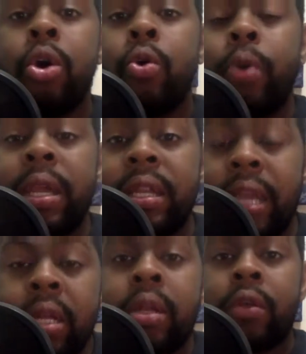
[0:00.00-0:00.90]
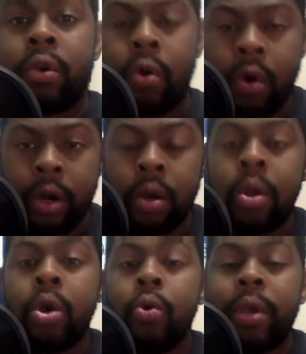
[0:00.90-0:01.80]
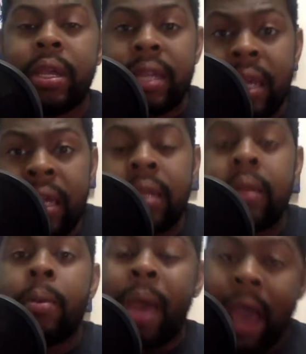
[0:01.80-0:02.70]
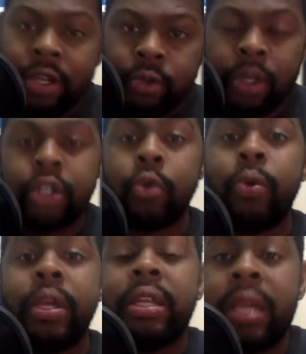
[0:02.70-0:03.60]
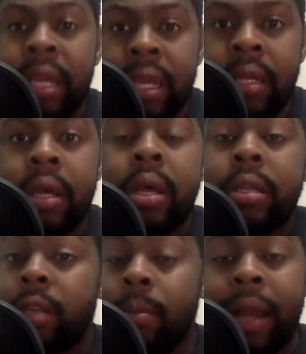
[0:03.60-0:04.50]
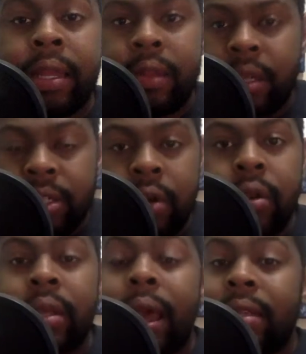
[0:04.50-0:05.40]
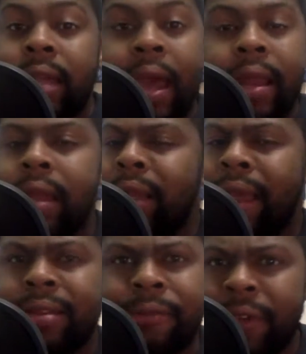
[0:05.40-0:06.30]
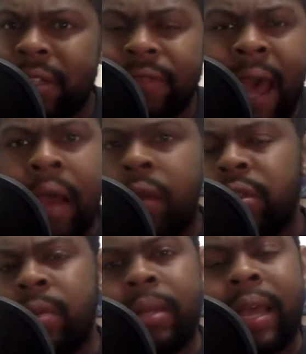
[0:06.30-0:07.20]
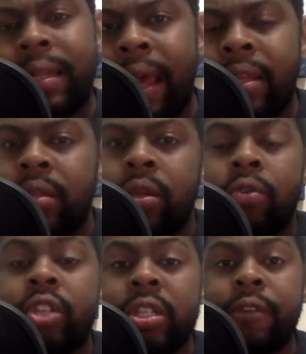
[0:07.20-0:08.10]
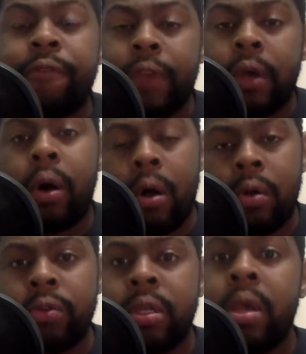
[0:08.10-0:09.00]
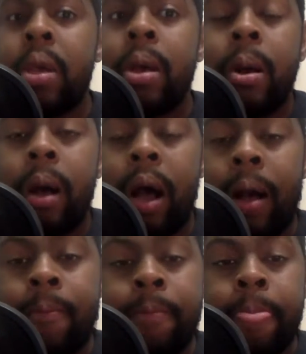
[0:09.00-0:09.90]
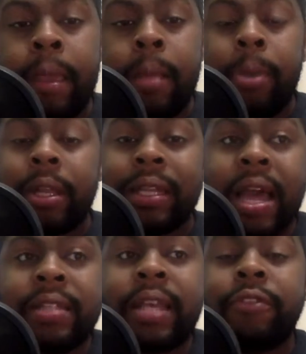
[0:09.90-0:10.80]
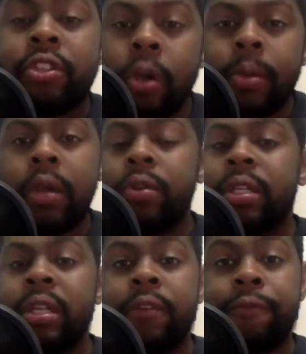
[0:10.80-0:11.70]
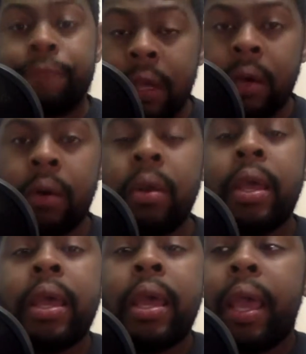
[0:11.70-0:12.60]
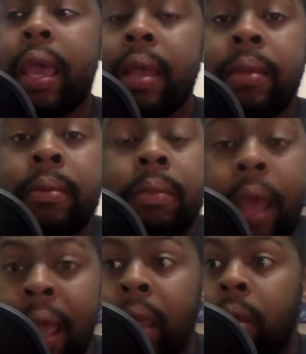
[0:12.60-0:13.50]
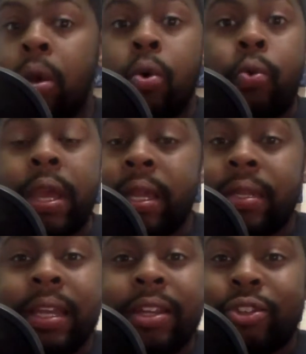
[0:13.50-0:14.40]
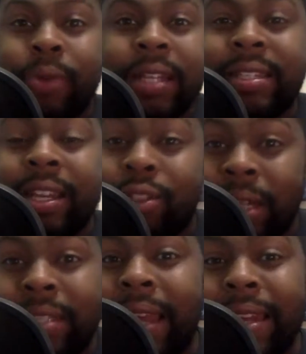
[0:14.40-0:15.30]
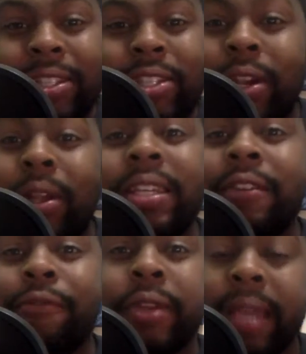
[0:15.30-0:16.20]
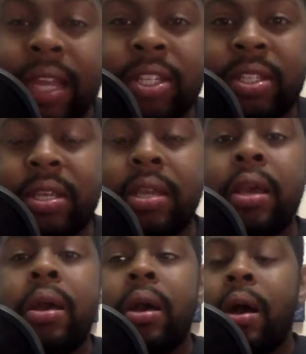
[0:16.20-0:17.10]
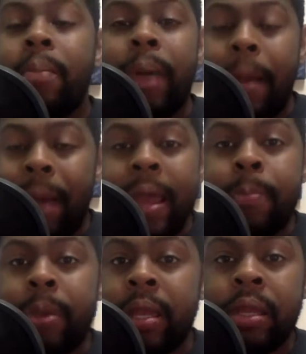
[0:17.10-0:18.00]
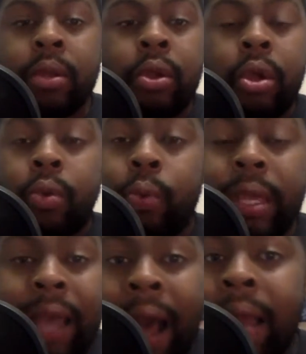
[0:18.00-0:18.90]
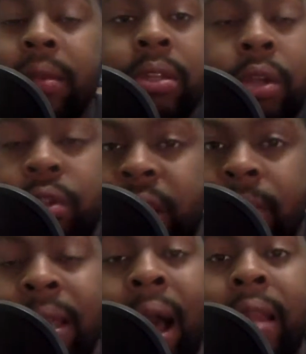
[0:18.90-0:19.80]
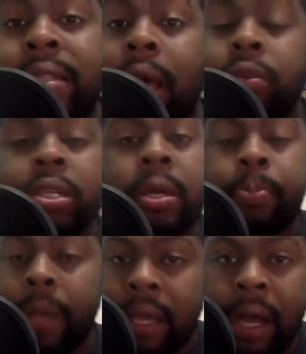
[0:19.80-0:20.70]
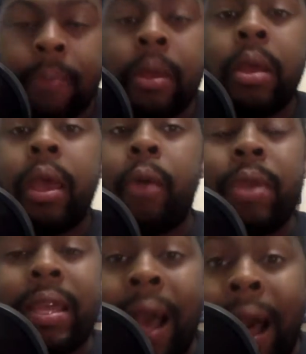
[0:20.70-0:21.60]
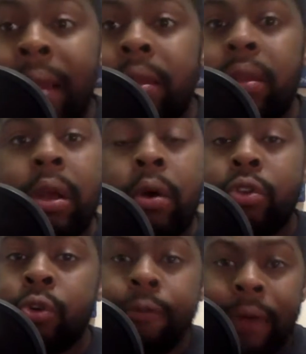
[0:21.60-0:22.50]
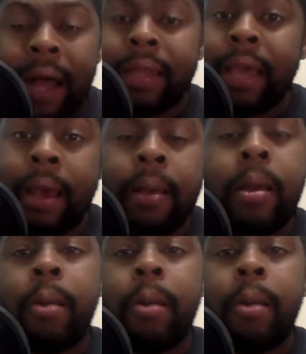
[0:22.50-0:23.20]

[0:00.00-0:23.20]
We need another corner. We need pass rushing. We need somebody in the interior at like defensive tackle or something like that, just to fill holes. But the Lions have so many holes they need to fill. And, hey, we didn't address that necessarily in free agency. My opinion, we got, Jamie Collins. That was a good pickup. And we got, Trufant, yeah.